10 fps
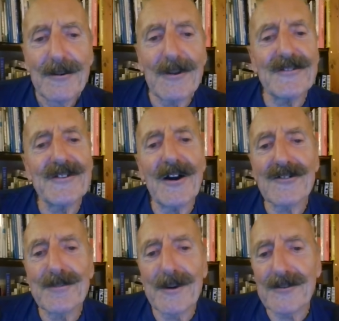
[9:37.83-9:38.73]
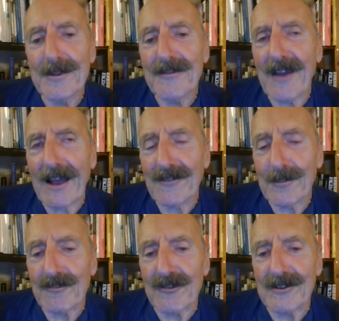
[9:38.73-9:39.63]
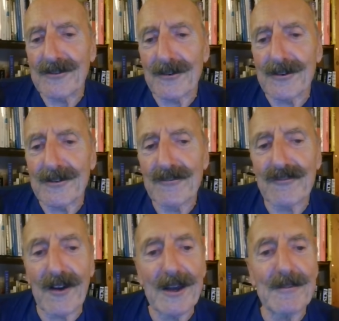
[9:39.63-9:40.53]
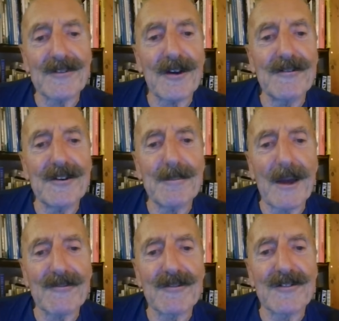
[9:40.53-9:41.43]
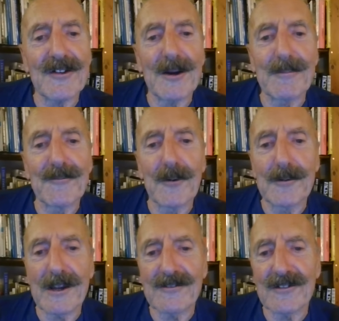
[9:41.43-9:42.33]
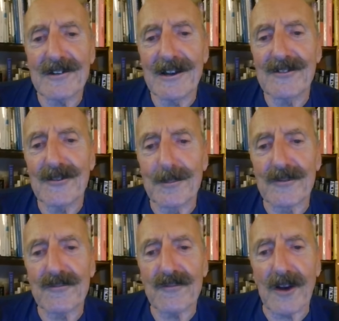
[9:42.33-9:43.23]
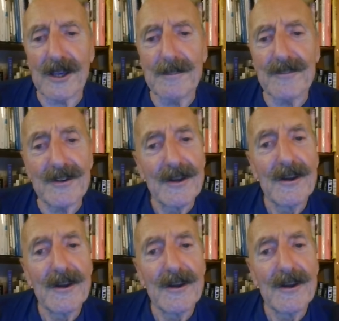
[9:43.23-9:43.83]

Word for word: once the Archbishop of Canterbury had joined the fray, it was only a matter of time before legislation was framed